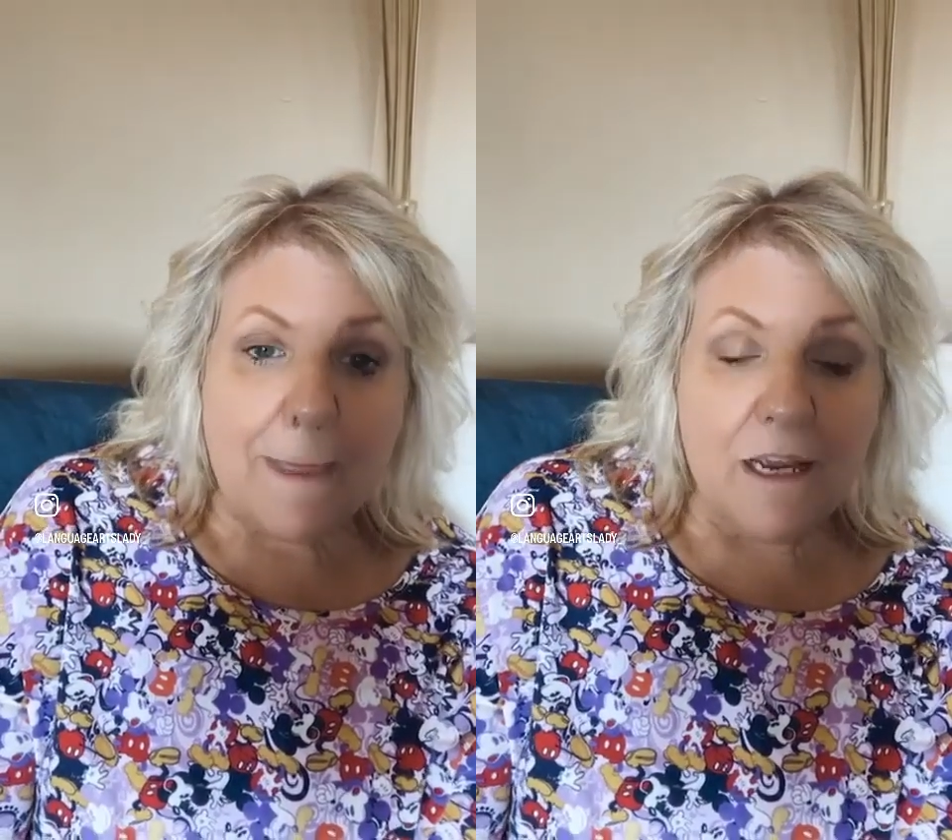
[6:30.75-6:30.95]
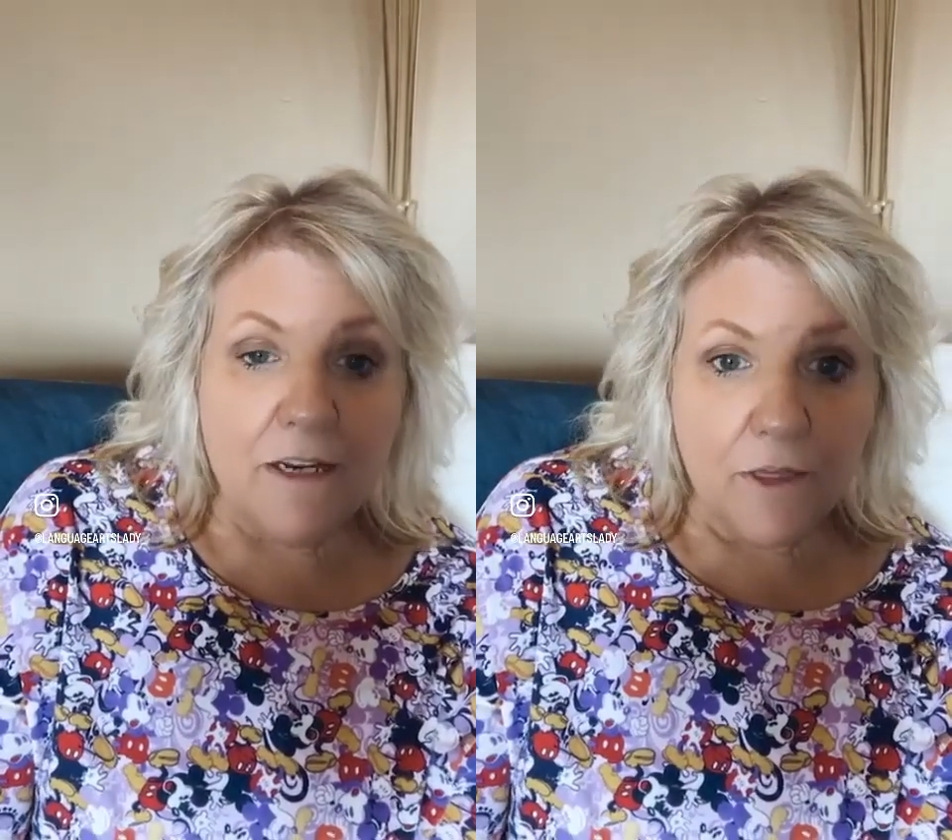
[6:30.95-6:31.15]

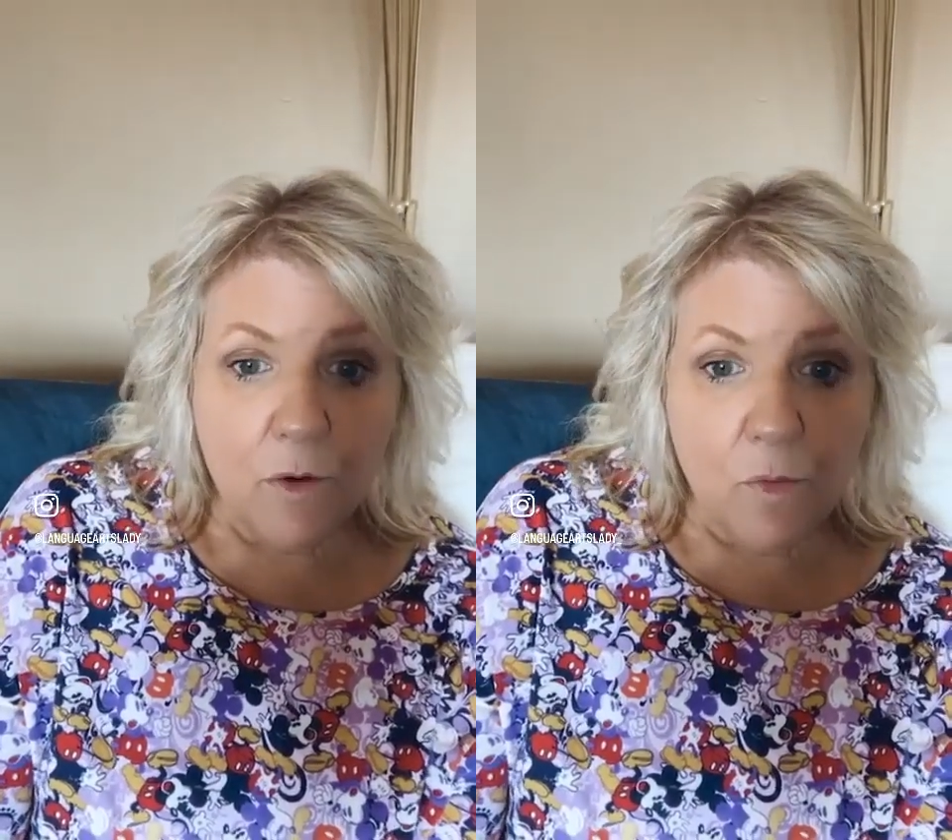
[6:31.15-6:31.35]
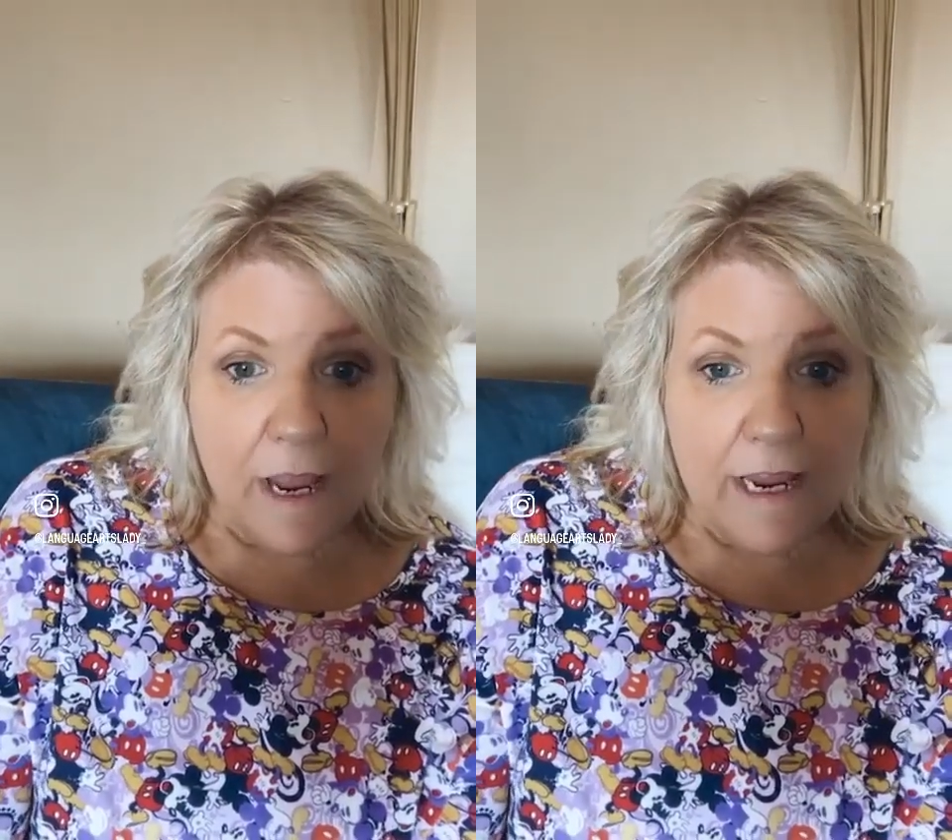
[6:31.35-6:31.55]
Another
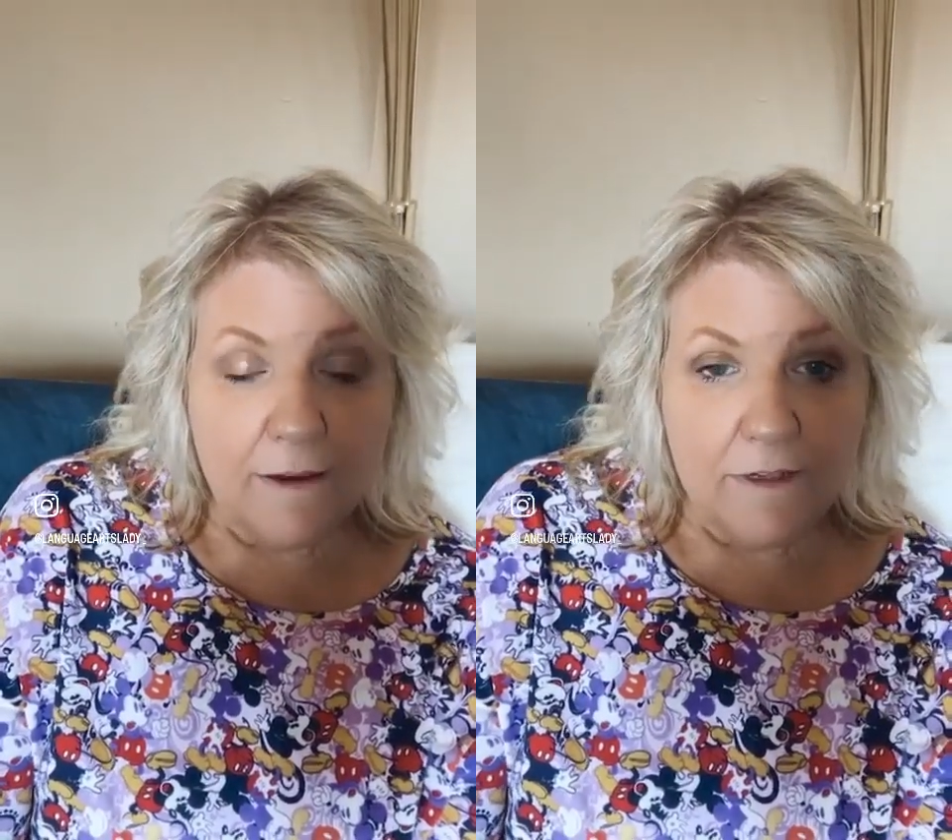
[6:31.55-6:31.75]
way of